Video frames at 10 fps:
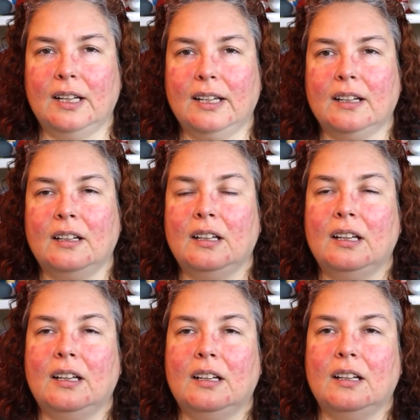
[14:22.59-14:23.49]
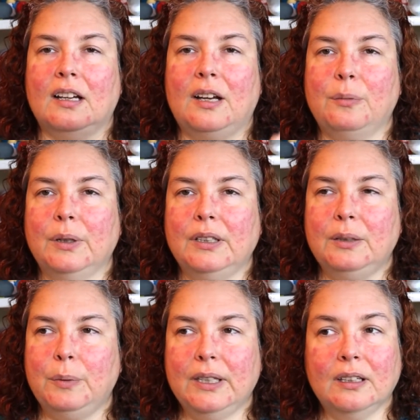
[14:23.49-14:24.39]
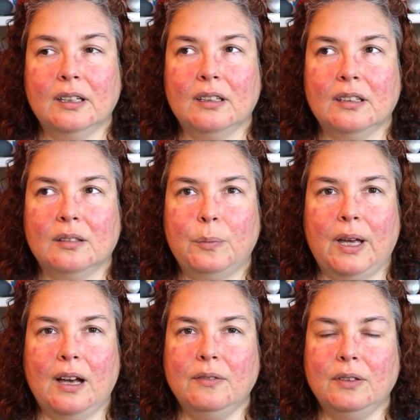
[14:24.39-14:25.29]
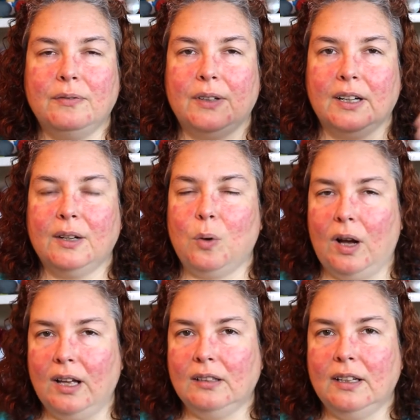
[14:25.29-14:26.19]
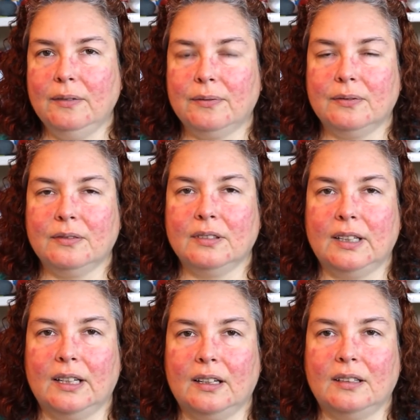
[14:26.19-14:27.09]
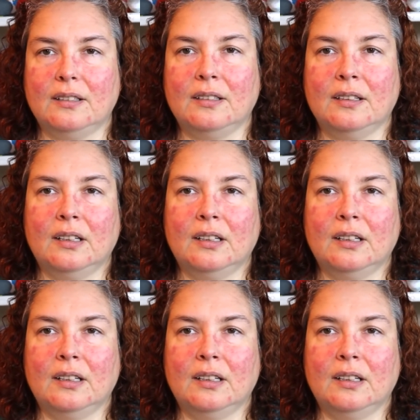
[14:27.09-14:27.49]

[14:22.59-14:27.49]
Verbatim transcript: Like I really, we, we have a very quiet life, and